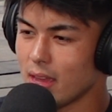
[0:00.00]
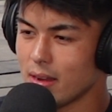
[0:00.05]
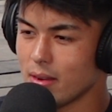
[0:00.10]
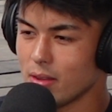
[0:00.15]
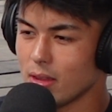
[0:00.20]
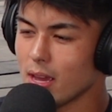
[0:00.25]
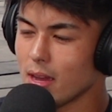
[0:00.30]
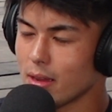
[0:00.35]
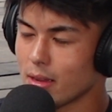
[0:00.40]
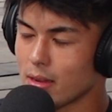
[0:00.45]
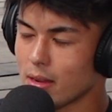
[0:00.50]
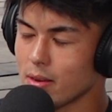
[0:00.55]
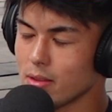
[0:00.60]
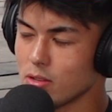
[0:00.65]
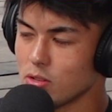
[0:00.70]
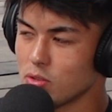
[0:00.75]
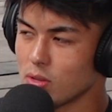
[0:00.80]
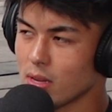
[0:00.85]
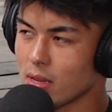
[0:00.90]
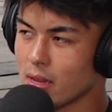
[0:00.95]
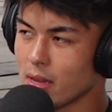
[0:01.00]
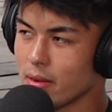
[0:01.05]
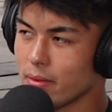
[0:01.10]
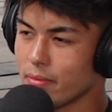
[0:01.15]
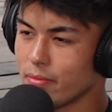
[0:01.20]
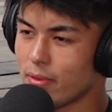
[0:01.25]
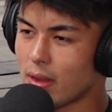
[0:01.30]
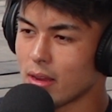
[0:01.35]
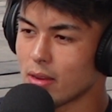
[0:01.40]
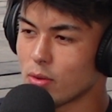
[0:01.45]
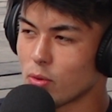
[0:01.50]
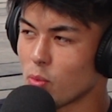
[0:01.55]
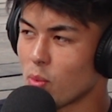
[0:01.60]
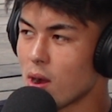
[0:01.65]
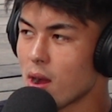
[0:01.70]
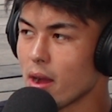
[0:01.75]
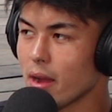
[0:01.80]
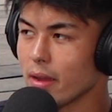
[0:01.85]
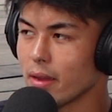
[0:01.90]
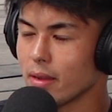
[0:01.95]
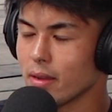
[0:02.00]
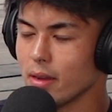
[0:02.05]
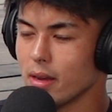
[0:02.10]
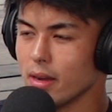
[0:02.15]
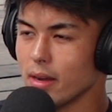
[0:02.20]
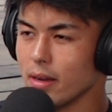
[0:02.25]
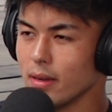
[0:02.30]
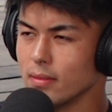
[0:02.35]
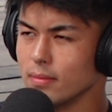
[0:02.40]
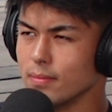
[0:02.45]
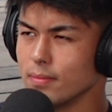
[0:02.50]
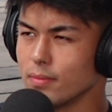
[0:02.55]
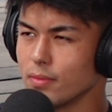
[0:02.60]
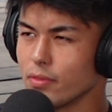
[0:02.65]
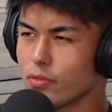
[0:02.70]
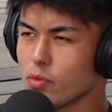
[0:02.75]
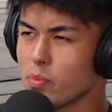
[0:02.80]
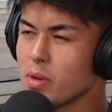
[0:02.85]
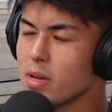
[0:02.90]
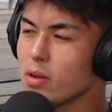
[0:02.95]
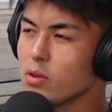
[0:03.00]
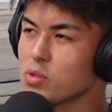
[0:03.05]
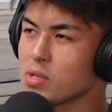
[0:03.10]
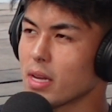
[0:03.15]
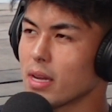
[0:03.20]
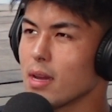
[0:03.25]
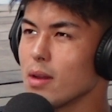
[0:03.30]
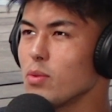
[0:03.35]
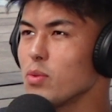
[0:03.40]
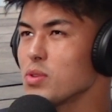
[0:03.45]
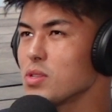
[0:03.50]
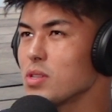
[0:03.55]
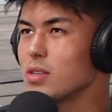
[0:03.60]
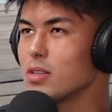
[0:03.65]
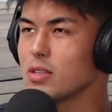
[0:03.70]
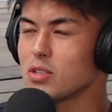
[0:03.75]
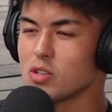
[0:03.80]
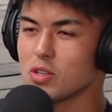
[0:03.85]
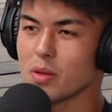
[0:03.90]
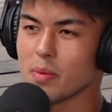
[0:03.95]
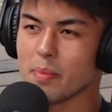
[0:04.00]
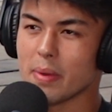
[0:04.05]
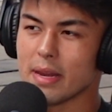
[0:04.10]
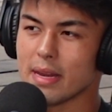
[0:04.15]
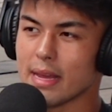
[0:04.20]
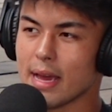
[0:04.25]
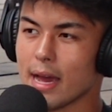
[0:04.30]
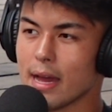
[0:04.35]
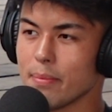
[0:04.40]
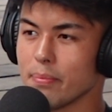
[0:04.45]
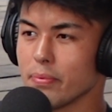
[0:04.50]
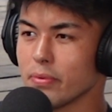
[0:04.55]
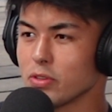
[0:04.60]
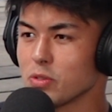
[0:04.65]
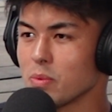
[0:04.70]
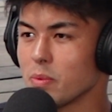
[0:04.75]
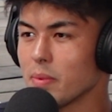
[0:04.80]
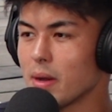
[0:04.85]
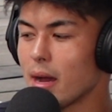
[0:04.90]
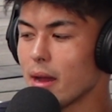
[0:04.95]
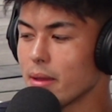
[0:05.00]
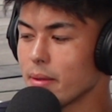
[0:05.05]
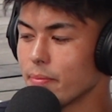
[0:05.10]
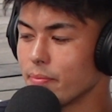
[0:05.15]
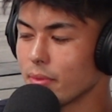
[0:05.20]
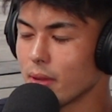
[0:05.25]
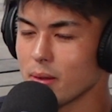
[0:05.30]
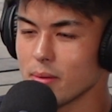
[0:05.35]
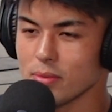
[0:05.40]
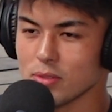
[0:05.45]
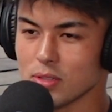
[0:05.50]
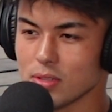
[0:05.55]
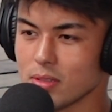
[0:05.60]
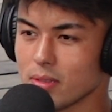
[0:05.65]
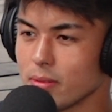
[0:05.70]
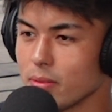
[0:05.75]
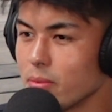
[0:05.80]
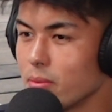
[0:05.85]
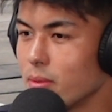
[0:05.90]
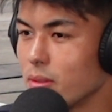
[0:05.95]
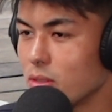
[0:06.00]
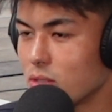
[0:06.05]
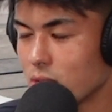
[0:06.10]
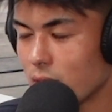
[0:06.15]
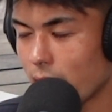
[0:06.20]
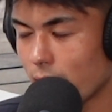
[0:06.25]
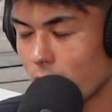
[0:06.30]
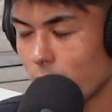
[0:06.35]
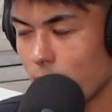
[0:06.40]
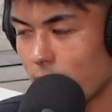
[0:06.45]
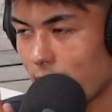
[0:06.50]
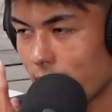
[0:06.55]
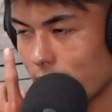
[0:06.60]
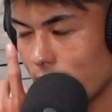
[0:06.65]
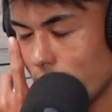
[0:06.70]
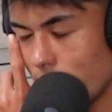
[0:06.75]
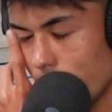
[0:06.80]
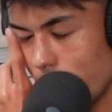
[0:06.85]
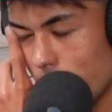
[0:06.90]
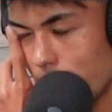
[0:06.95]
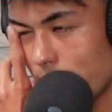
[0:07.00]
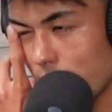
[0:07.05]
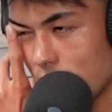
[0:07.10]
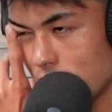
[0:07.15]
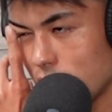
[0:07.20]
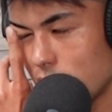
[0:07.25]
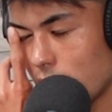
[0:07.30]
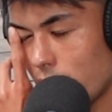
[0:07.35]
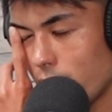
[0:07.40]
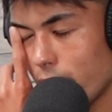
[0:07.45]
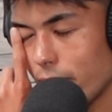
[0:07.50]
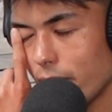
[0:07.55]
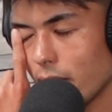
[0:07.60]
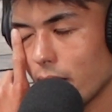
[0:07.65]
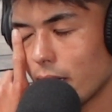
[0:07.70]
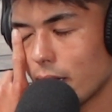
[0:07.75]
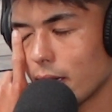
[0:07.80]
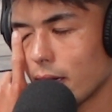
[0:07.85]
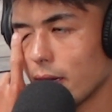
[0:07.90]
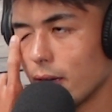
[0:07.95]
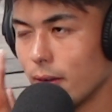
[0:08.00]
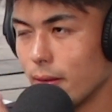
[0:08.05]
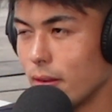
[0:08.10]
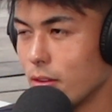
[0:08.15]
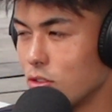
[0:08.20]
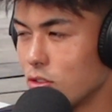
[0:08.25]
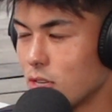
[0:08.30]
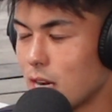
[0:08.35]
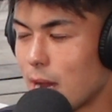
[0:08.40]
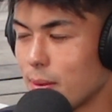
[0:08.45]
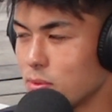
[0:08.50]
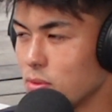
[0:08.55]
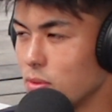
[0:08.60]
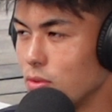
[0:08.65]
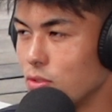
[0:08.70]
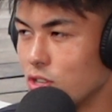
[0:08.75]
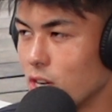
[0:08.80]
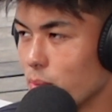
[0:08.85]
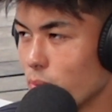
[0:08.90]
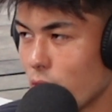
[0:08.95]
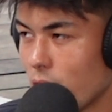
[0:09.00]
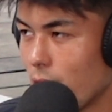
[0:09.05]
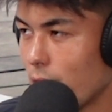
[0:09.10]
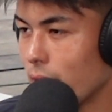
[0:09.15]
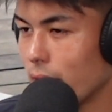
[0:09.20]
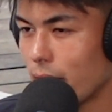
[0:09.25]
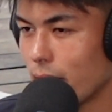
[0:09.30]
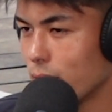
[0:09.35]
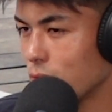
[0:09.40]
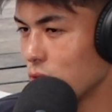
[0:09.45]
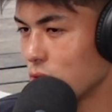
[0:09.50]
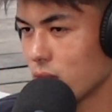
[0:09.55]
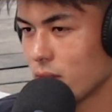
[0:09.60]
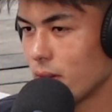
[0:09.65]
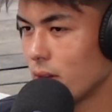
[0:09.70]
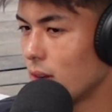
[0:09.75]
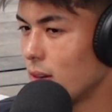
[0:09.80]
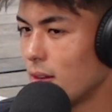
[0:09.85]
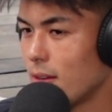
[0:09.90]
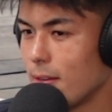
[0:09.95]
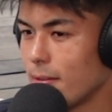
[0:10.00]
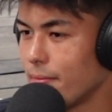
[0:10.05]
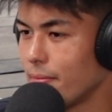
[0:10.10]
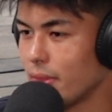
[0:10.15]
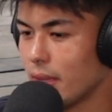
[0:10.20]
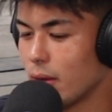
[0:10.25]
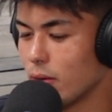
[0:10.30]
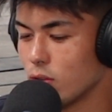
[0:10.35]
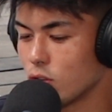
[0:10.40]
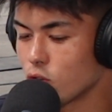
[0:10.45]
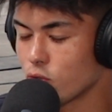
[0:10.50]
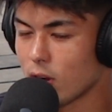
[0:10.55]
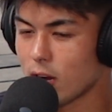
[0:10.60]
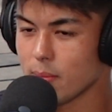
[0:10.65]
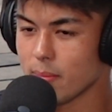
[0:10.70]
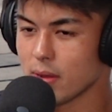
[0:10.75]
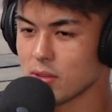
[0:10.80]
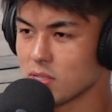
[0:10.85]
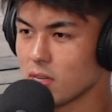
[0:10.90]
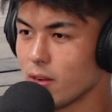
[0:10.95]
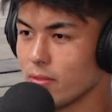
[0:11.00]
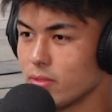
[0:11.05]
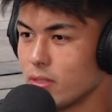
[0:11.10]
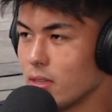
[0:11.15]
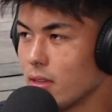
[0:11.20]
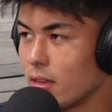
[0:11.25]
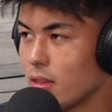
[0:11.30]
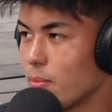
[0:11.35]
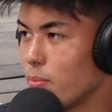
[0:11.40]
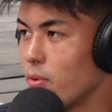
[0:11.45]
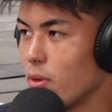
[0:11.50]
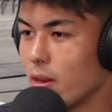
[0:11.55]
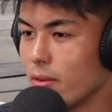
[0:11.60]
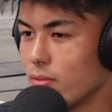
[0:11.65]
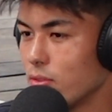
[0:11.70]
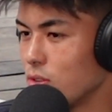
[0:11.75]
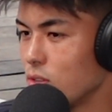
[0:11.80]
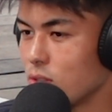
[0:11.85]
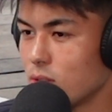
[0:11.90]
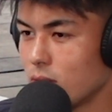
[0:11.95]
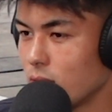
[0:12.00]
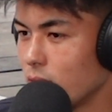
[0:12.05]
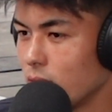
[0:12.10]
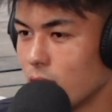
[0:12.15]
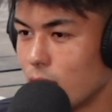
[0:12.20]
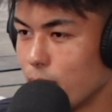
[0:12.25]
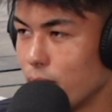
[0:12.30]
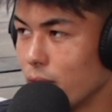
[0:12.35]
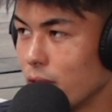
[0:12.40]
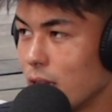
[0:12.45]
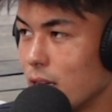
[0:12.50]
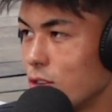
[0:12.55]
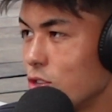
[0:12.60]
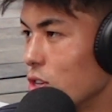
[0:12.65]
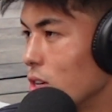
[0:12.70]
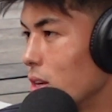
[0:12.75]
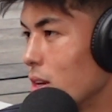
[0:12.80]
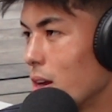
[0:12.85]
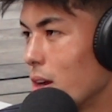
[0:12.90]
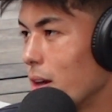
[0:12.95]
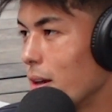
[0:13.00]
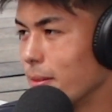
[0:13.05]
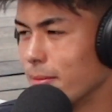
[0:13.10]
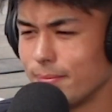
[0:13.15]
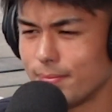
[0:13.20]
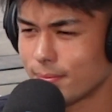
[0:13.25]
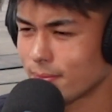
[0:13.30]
And yeah, kind of you gotta find your why. For me, it was like, wasn't just like my dad pushed me, but I was a psychopath a little bit myself, like just an absolute gym rat. Like I would train myself to like the point of just depletion.